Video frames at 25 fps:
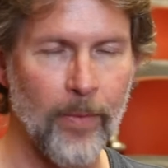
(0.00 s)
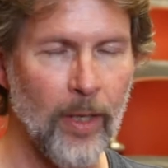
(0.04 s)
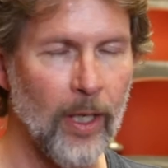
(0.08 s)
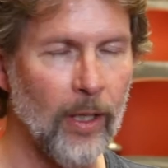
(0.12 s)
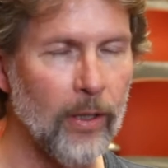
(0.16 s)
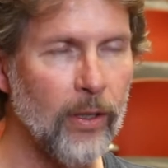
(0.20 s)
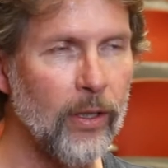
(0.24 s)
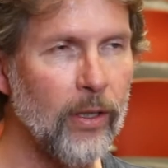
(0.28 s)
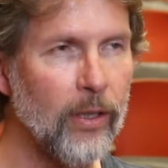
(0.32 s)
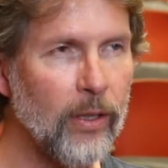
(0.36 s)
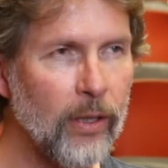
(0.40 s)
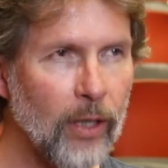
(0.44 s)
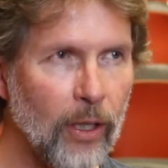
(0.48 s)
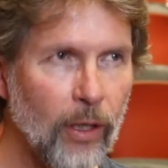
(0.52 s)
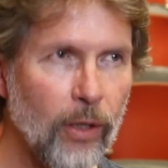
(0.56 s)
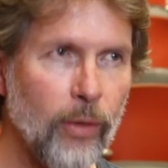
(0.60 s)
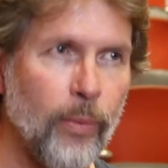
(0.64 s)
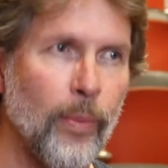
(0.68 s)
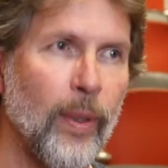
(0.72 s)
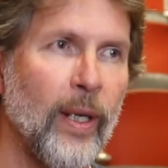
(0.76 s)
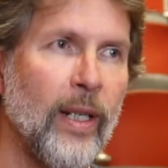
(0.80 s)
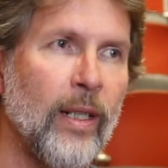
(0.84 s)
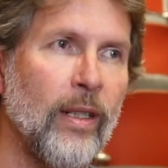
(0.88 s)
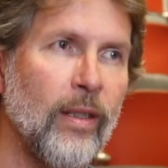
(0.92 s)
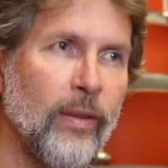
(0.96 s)
So
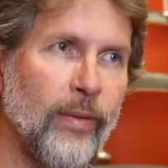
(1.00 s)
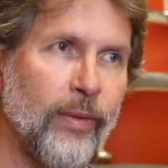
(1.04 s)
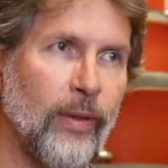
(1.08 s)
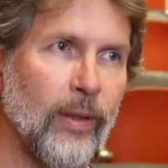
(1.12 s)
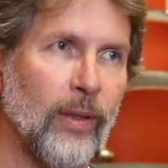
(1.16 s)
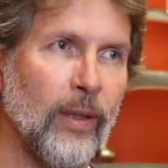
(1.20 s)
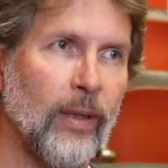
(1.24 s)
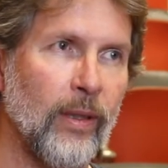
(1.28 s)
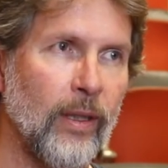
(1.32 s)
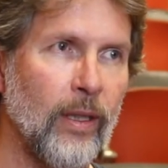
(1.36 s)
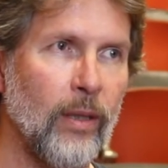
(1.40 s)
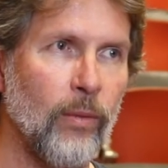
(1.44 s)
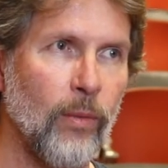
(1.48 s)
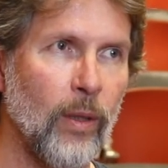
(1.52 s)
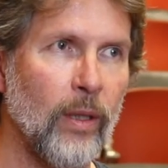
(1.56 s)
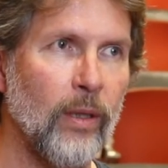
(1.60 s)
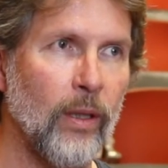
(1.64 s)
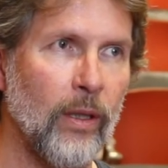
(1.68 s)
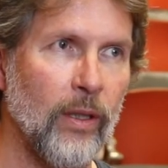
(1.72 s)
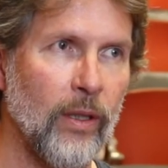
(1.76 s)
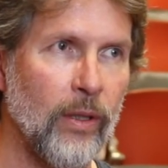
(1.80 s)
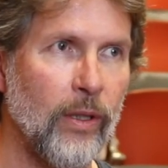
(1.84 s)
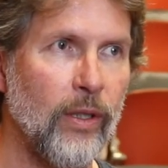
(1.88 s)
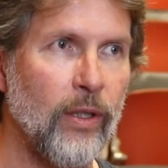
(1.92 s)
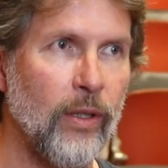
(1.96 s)
powerful in what
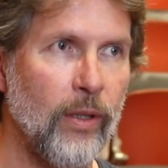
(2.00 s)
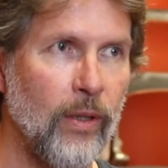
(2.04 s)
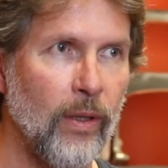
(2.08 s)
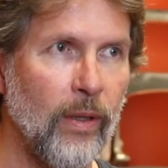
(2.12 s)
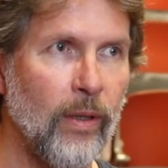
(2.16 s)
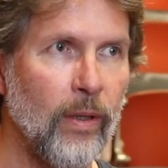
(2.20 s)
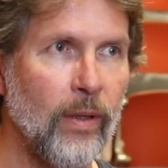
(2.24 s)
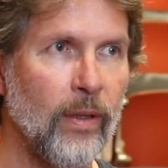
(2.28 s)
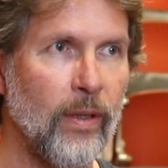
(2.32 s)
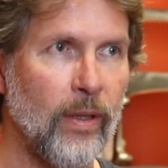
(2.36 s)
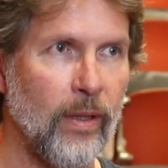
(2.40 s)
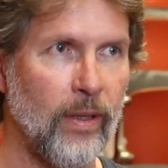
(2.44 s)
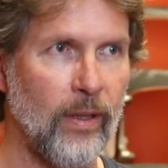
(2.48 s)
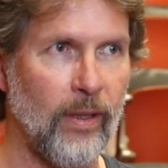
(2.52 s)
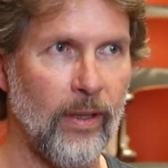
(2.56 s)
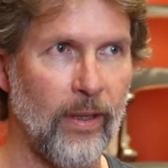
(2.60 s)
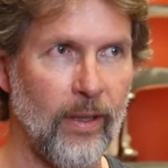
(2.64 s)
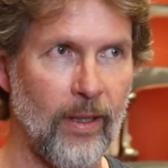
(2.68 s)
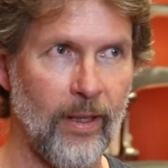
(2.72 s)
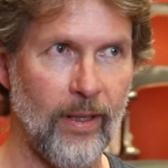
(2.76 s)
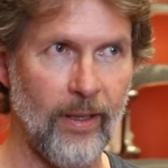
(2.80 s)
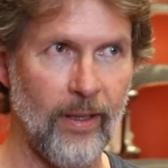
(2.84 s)
those students